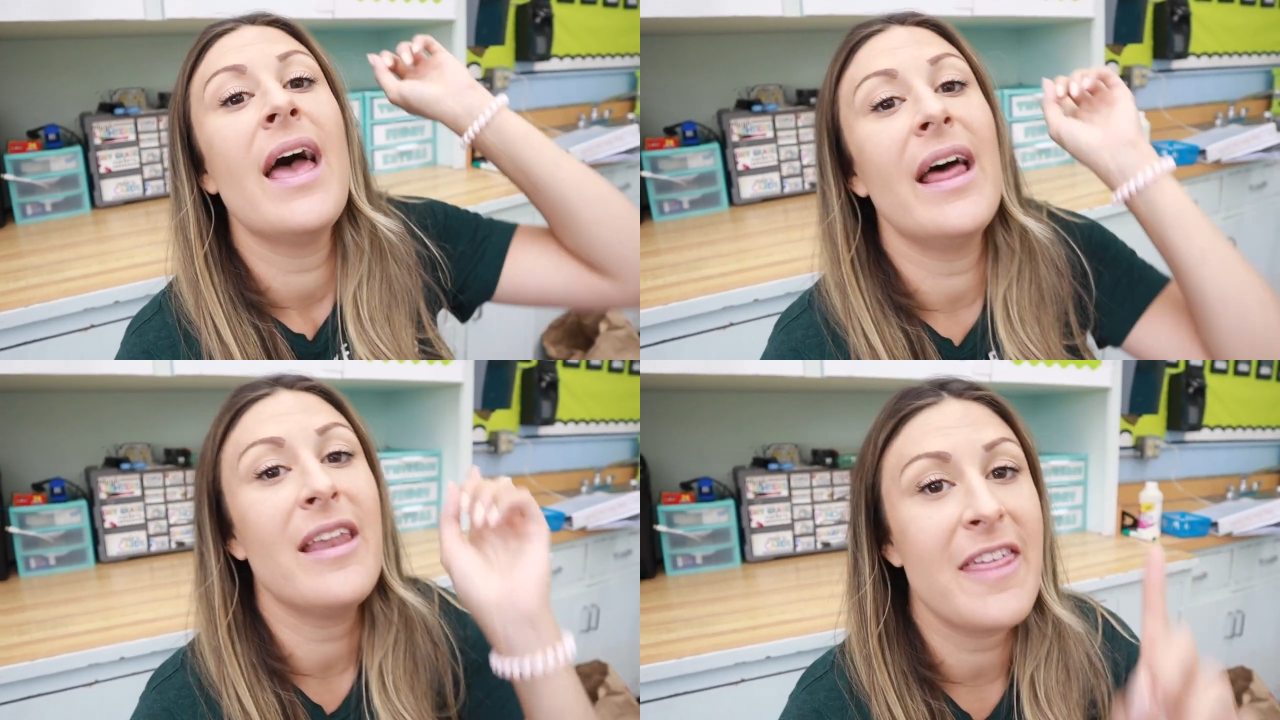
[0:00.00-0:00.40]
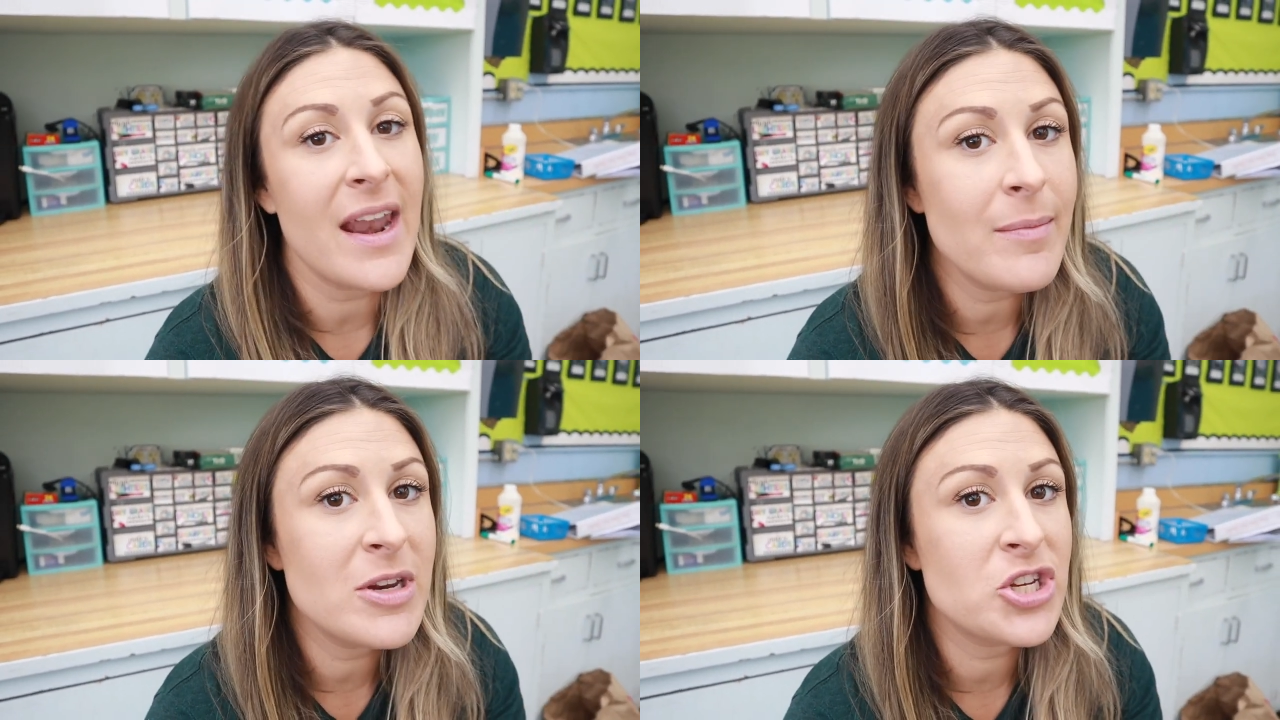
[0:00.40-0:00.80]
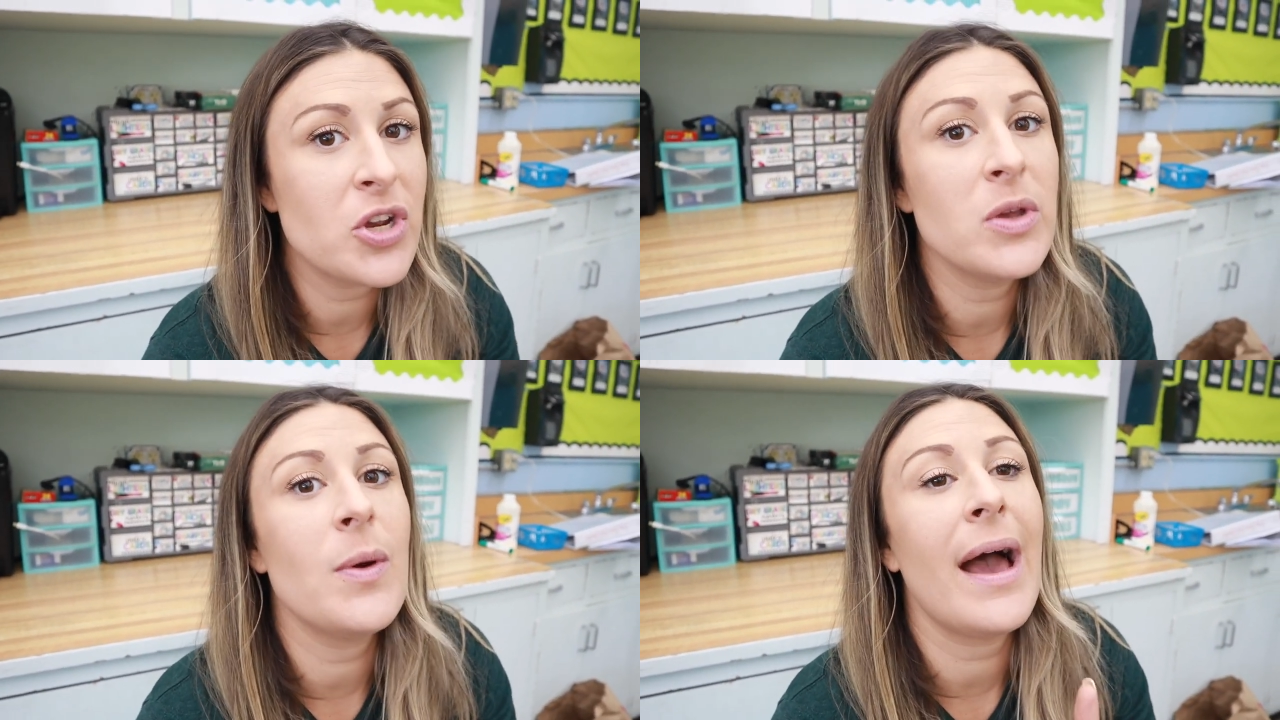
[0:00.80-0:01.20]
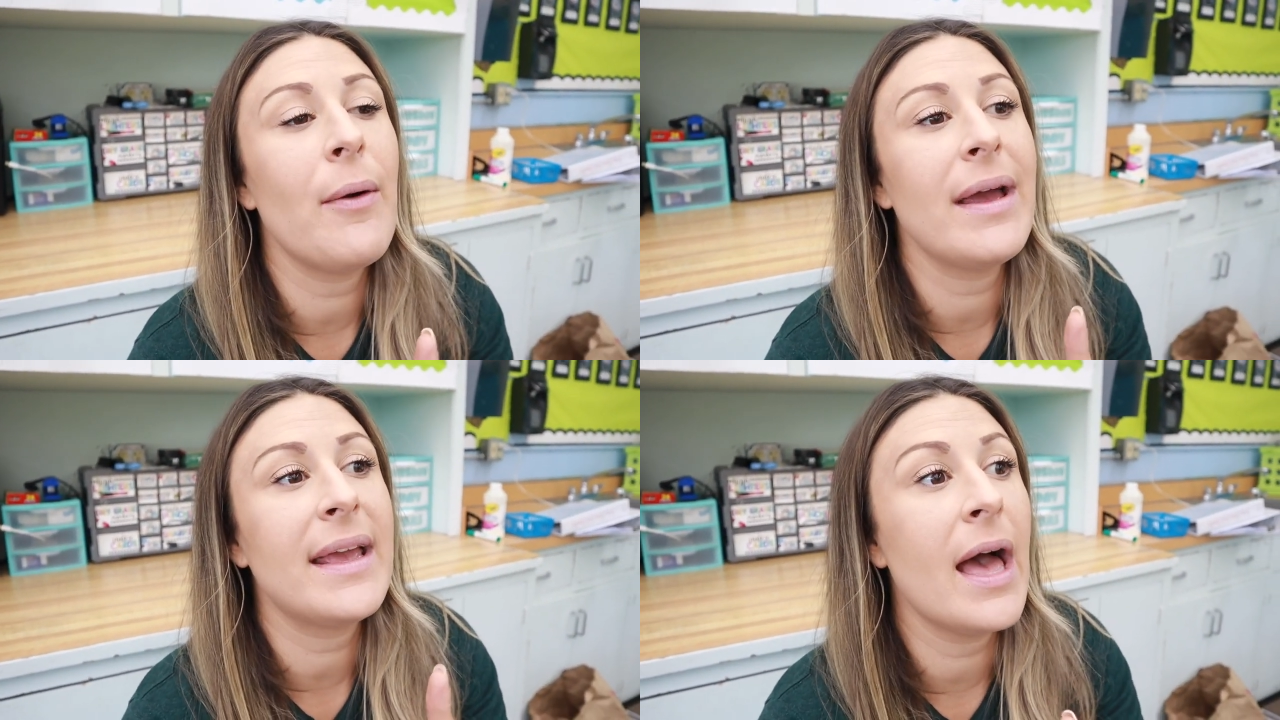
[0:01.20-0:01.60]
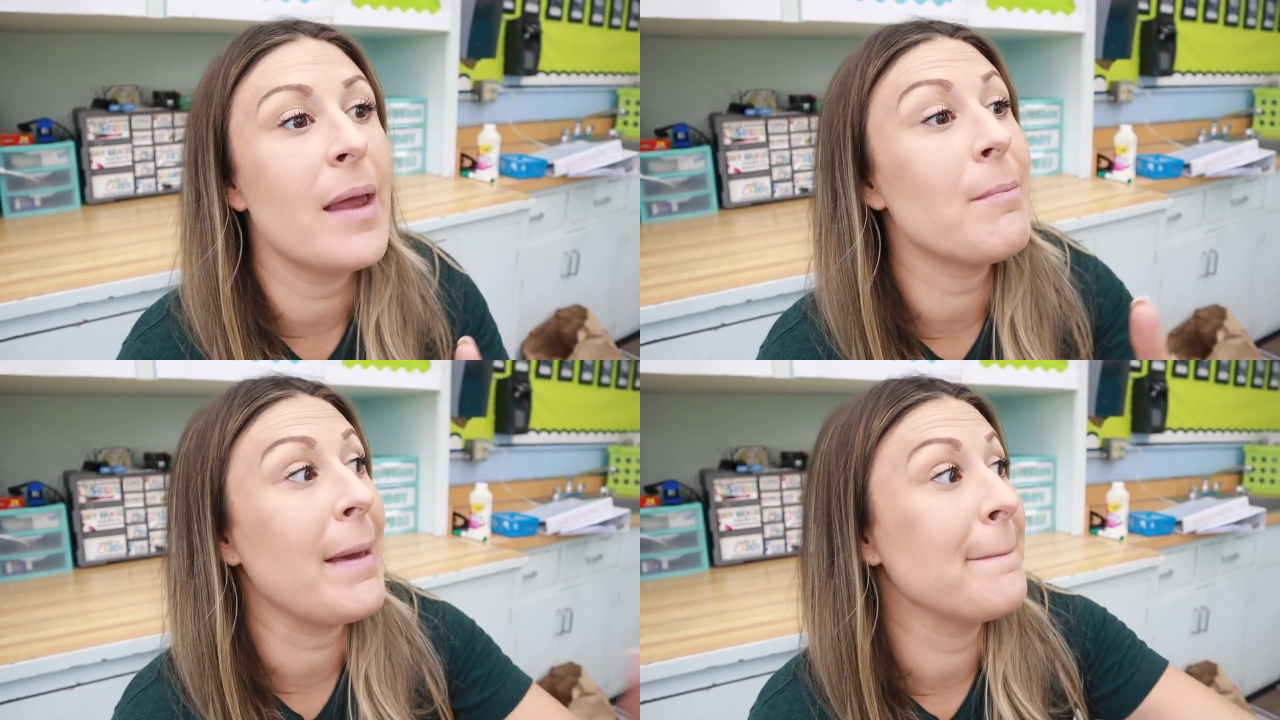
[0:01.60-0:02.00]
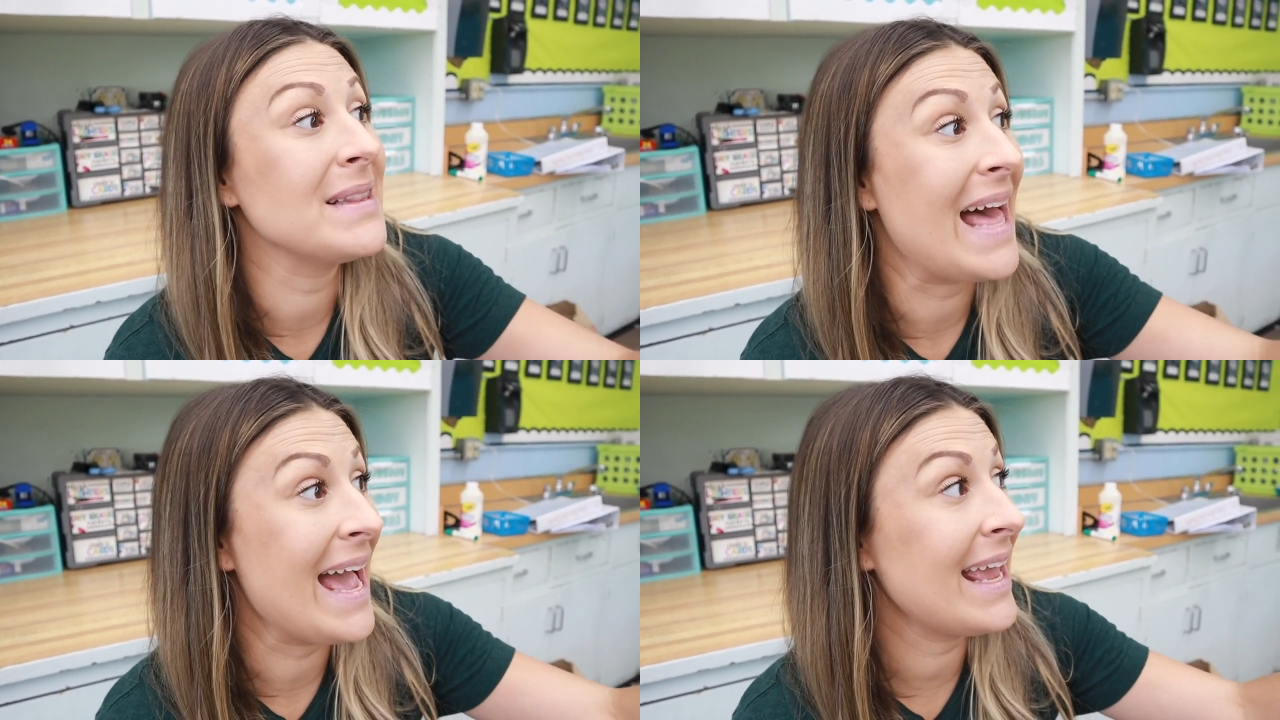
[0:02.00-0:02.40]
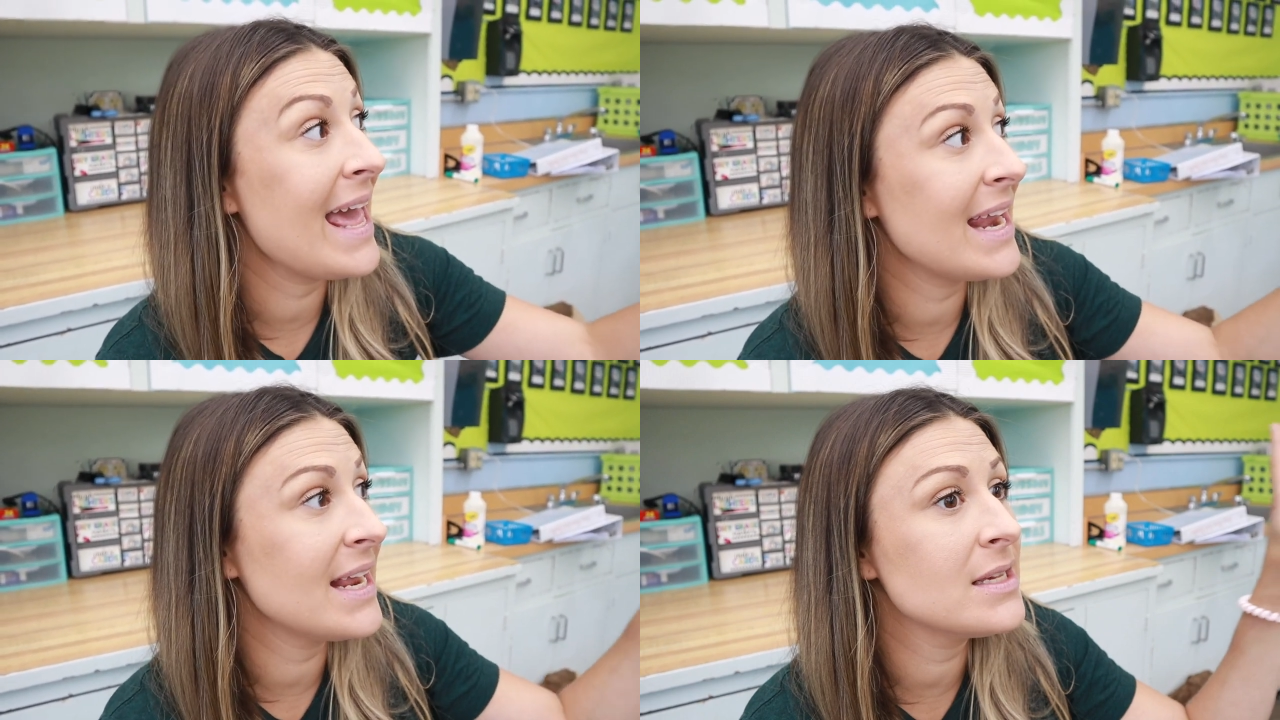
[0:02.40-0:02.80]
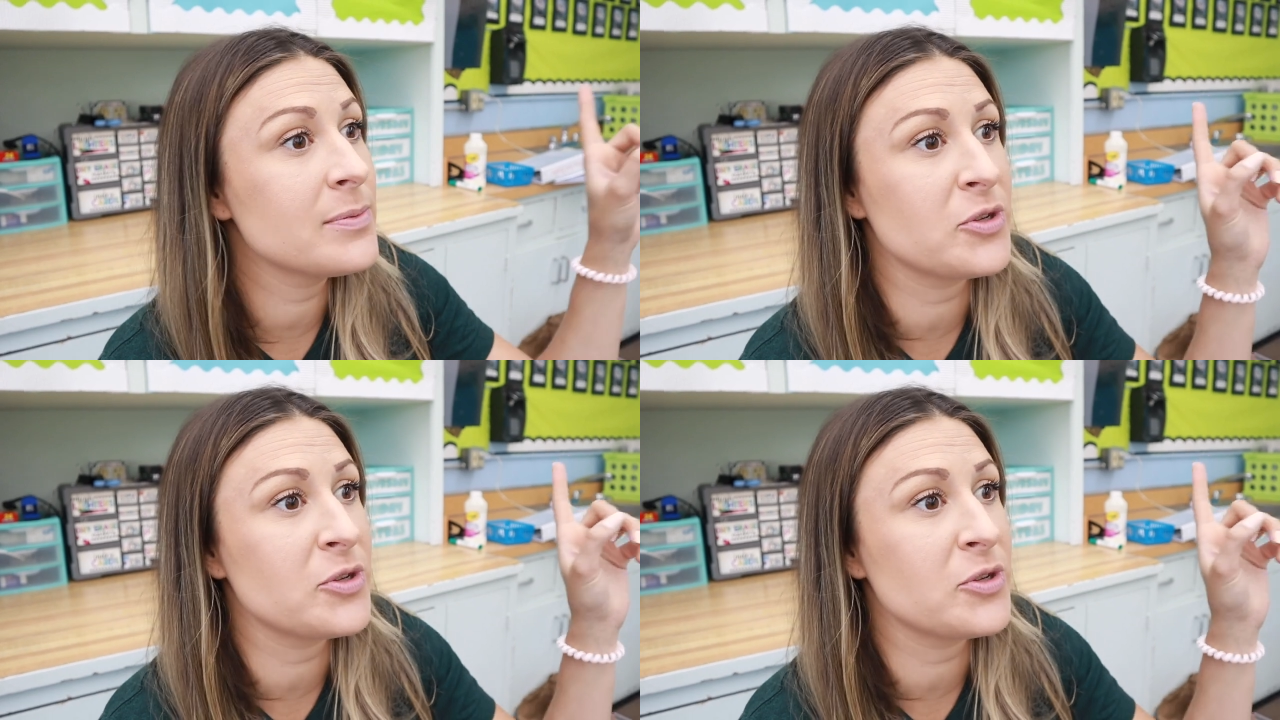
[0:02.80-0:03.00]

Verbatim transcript: and then I'm gonna show you how I cut my black headings,